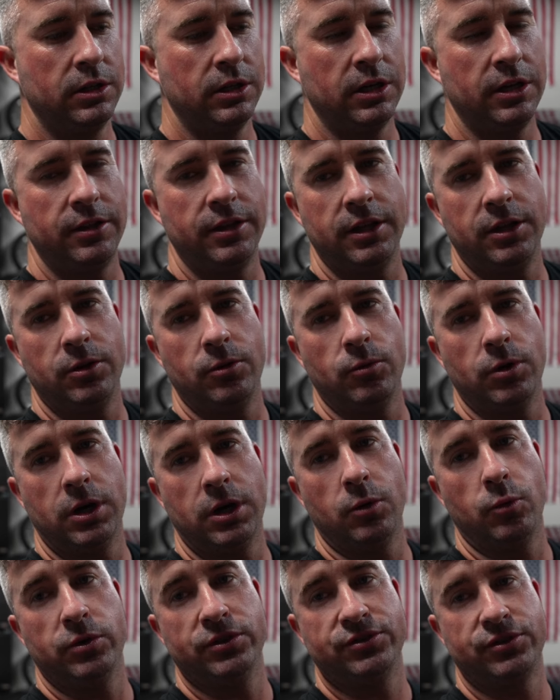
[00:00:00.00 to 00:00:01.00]
and then
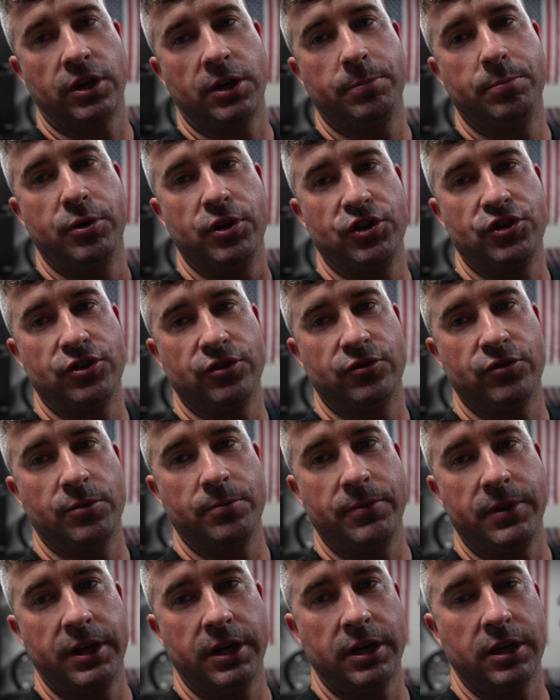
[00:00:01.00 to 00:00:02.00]
we'll start pushing
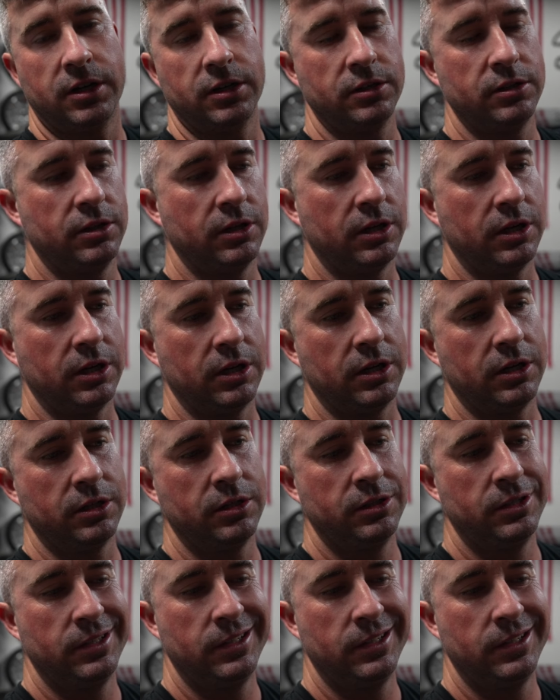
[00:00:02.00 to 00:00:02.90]
from there.